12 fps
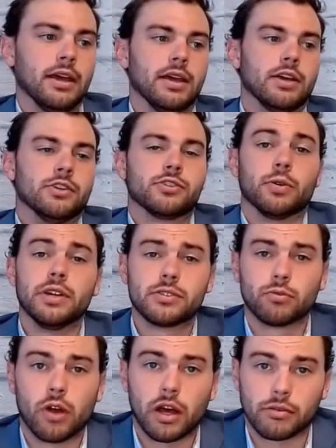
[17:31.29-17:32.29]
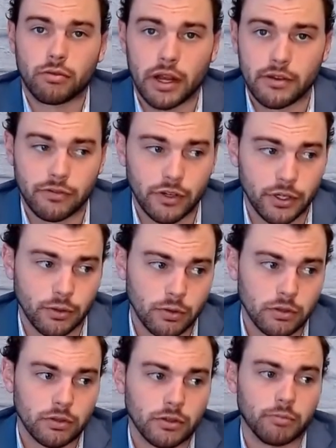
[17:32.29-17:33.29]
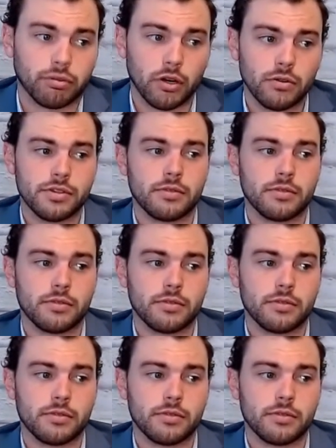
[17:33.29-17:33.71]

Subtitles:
So is a Roth right for you? The pros: